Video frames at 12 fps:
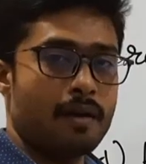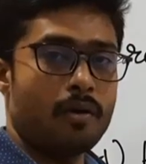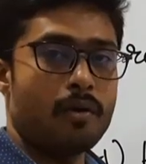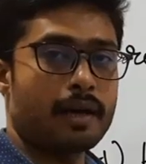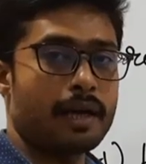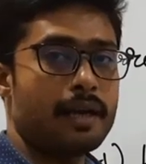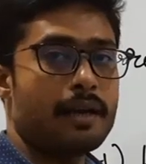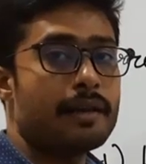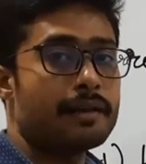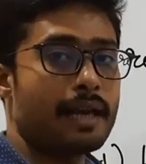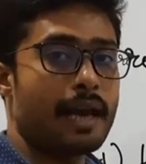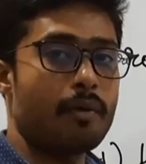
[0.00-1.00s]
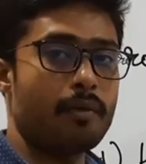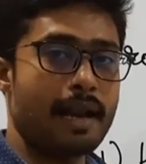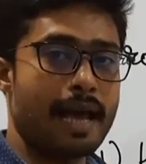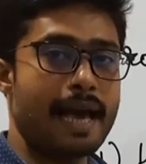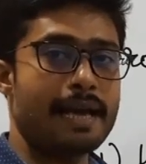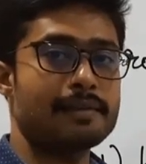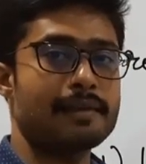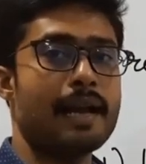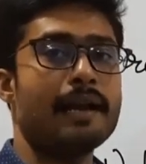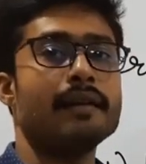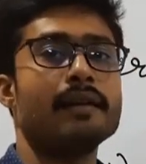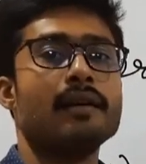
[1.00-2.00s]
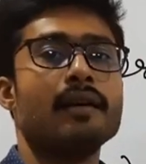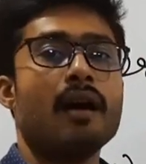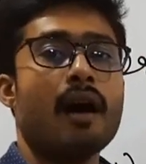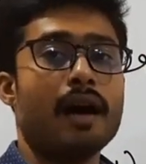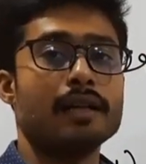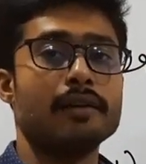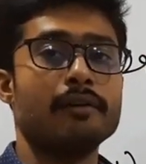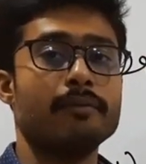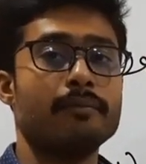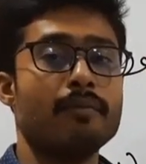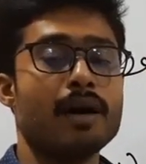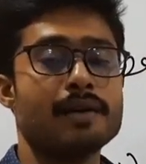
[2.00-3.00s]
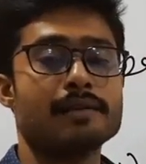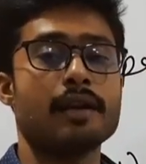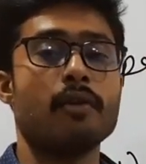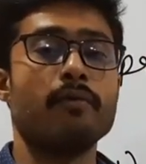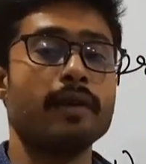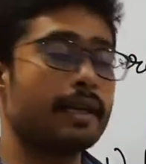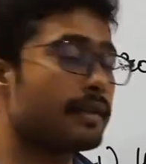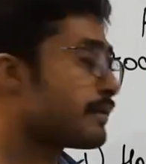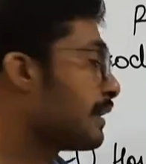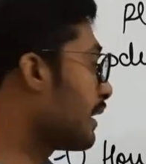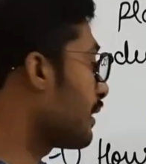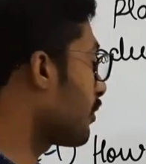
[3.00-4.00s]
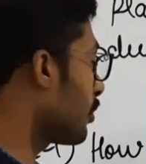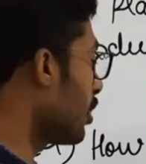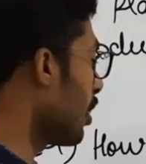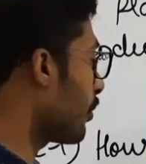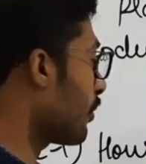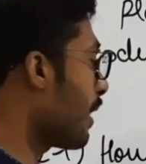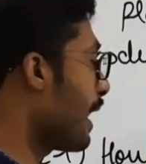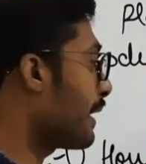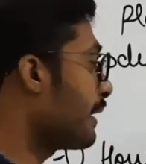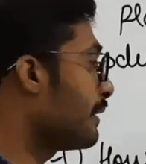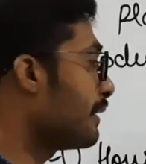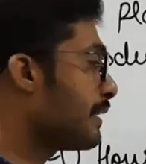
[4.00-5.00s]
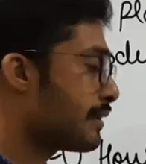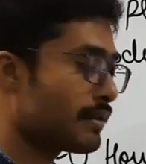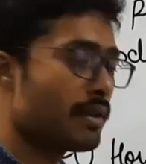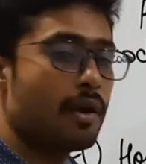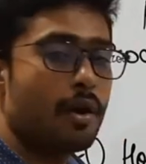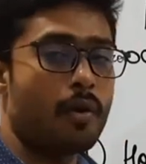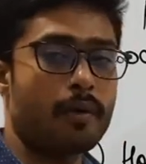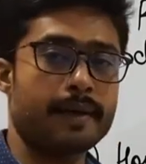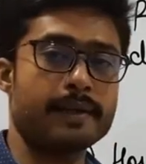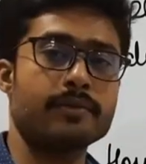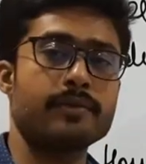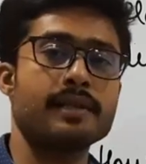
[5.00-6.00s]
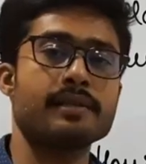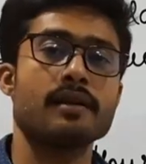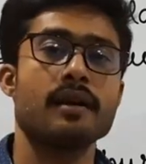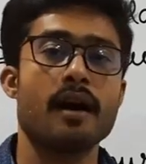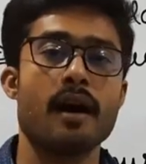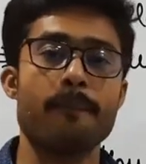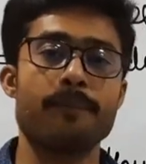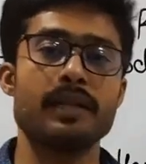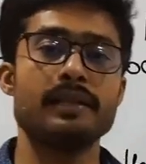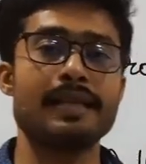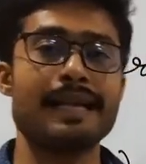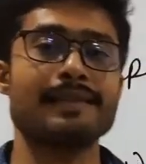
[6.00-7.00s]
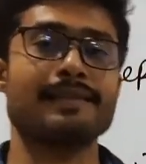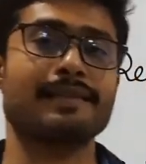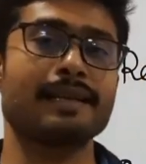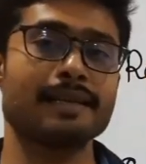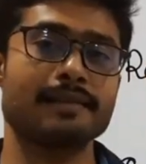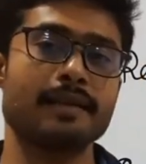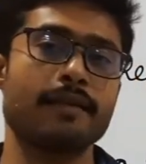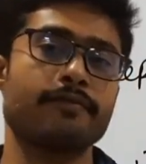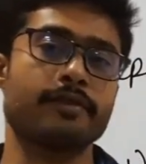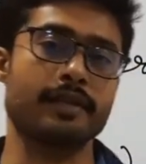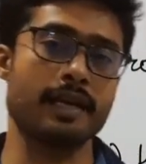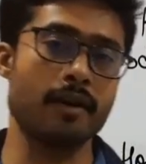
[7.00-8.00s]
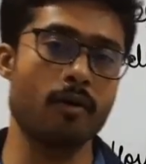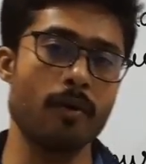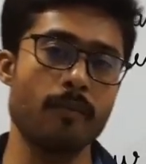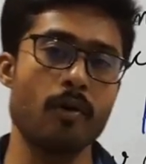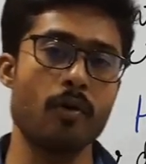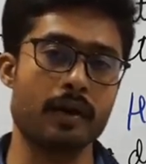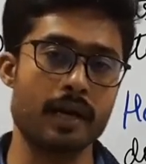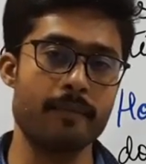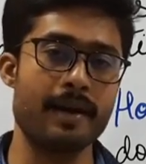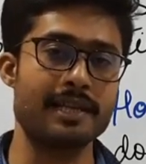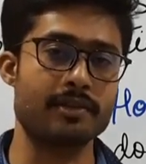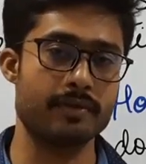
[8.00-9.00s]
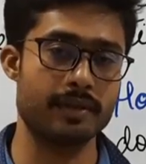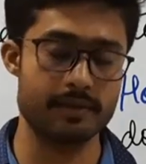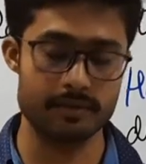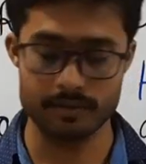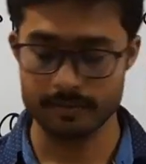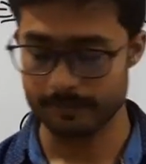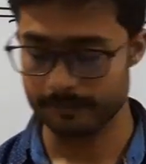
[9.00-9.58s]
Okay, they have legs and other birds have wings, that you have to write in this. Okay students, up till then stay safe, stay home. Okay, bye students.